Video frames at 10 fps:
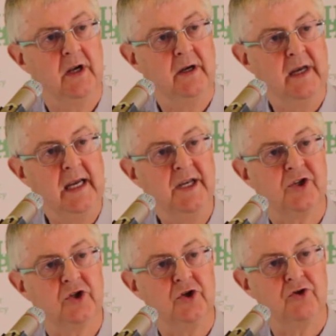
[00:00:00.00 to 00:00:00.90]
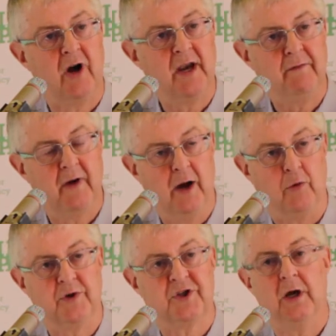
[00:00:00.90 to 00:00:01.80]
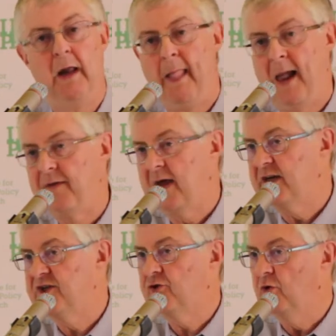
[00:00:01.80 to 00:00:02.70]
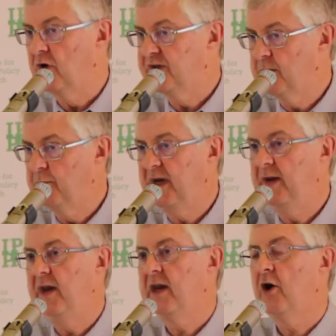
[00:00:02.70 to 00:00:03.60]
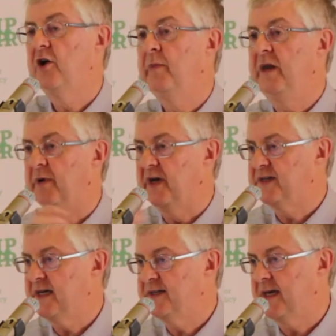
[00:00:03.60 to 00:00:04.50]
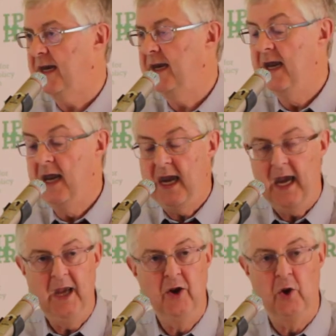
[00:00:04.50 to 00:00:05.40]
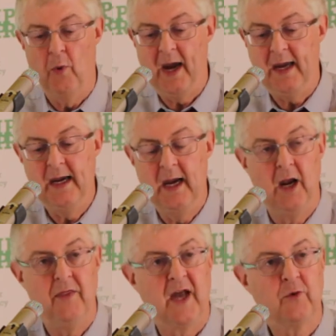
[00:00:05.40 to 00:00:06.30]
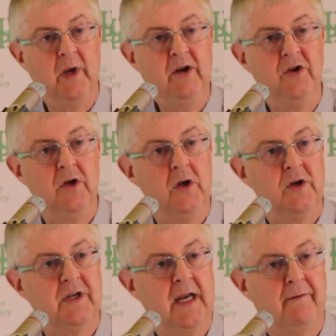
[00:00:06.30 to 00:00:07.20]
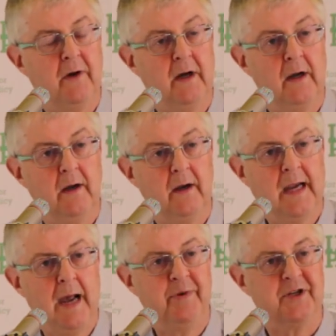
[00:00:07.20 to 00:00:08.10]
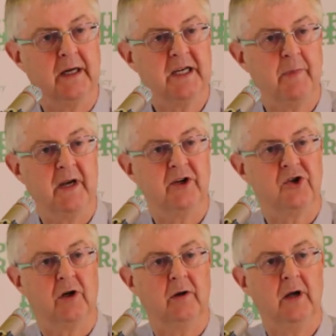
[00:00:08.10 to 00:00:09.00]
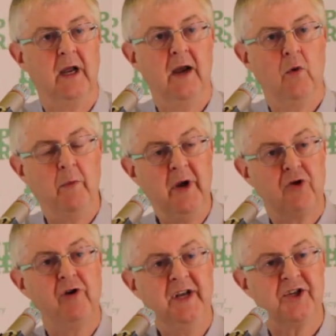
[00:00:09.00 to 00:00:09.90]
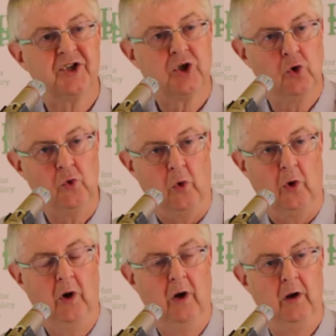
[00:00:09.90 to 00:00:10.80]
needs to drive out. And that is true not simply in the economy, but as I say, in the way that we deliver capital expenditure. When we create a school,